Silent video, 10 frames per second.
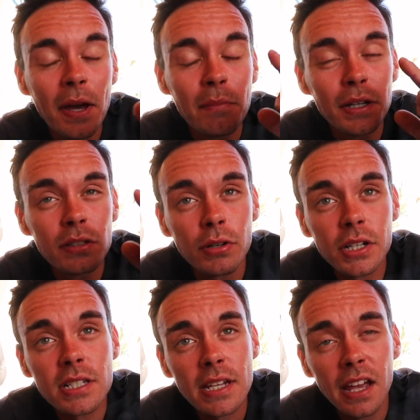Because we
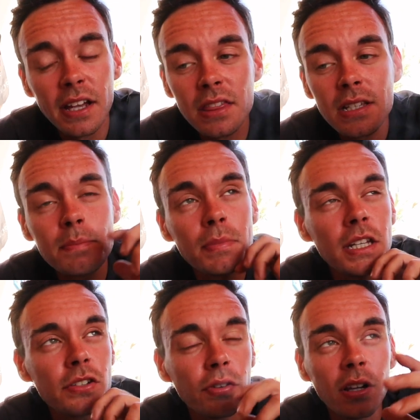were staying at this
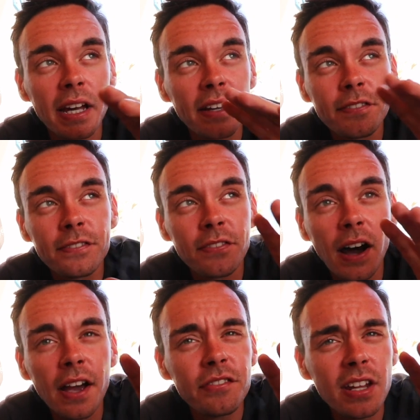beach for like
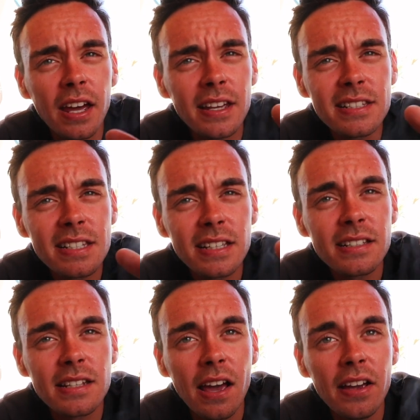5 days,
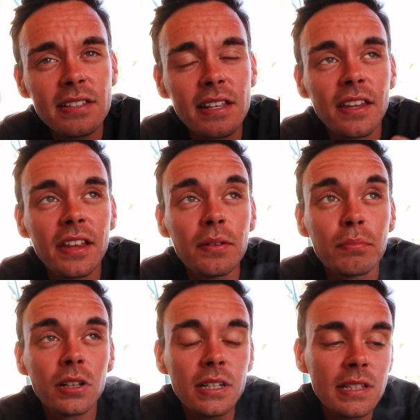6 days, and then the
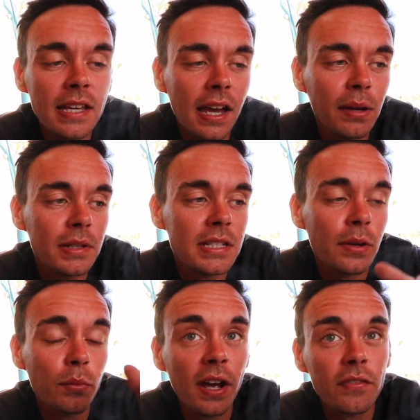police came and
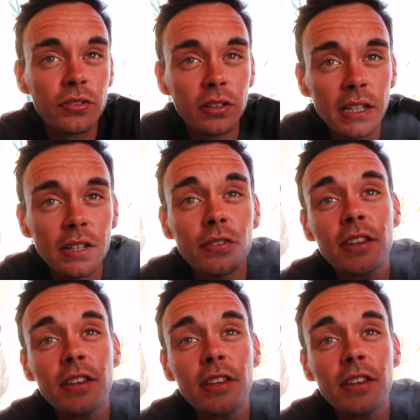said we have to leave.